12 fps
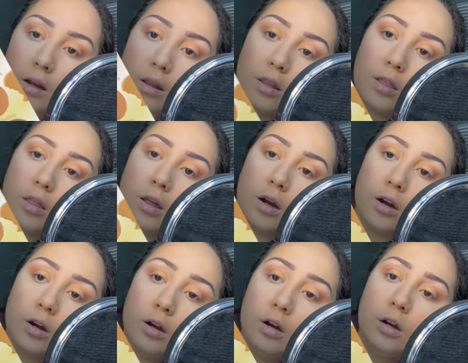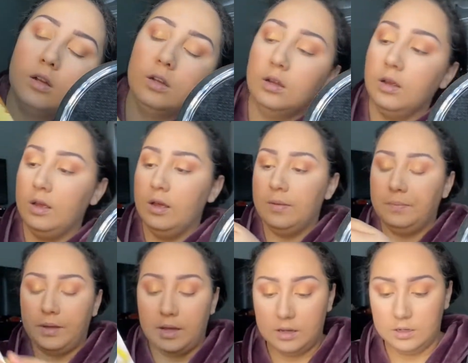there,
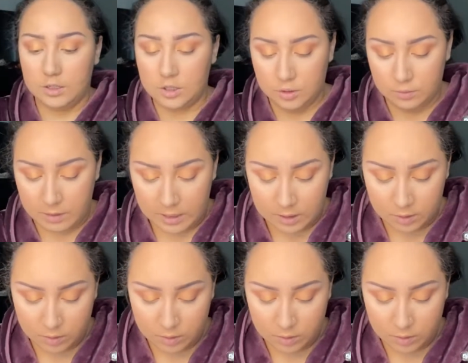and do my inner